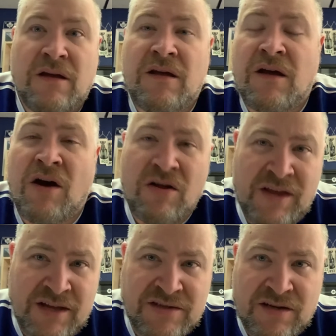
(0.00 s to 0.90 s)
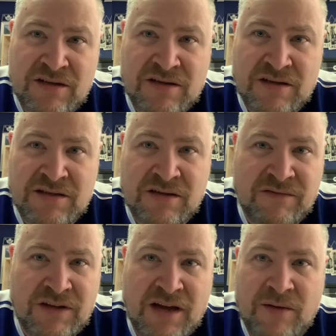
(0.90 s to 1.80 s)
All the incidents on
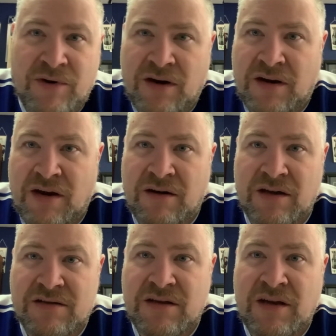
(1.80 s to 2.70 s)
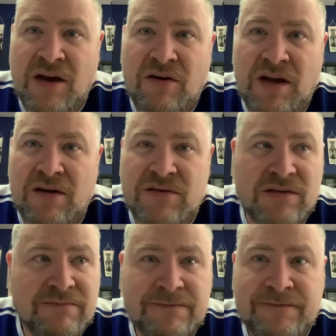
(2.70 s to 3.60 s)
TV, how many are Gary
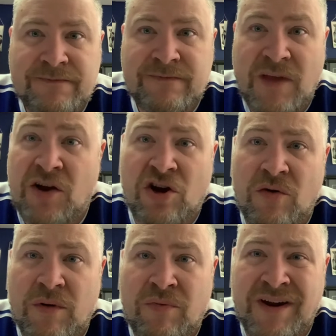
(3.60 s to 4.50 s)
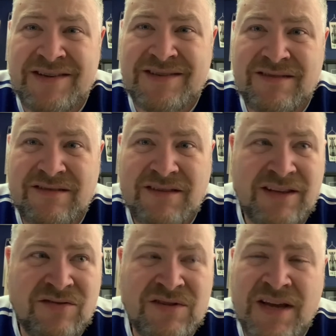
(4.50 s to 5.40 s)
Anderson and Gerwin Price?
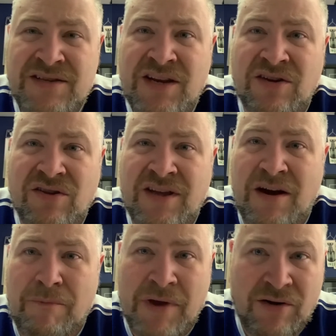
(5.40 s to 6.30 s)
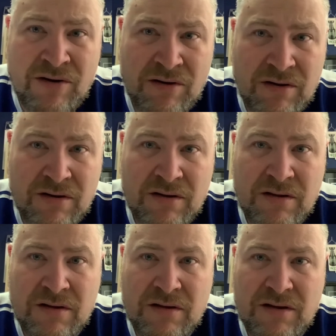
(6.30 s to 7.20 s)
Like, those guys need to look in a mirror
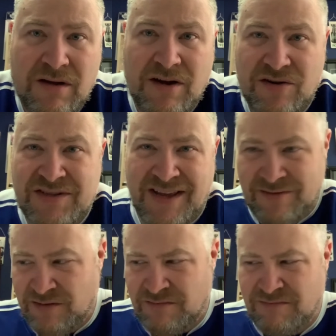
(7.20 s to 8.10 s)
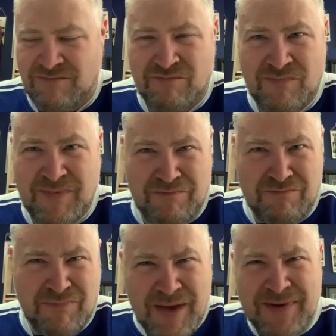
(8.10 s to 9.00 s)
and understand
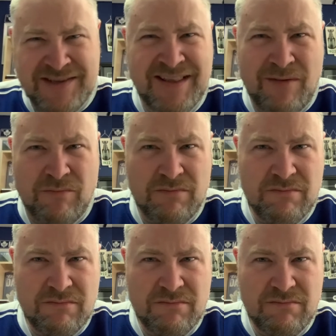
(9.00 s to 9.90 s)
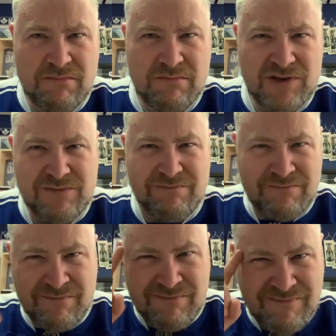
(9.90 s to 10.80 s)
maybe it's them.
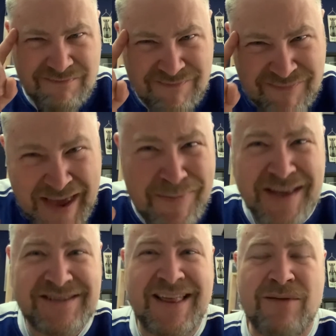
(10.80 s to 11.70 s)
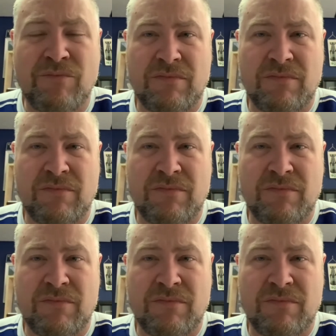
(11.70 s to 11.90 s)
Maybe it's them.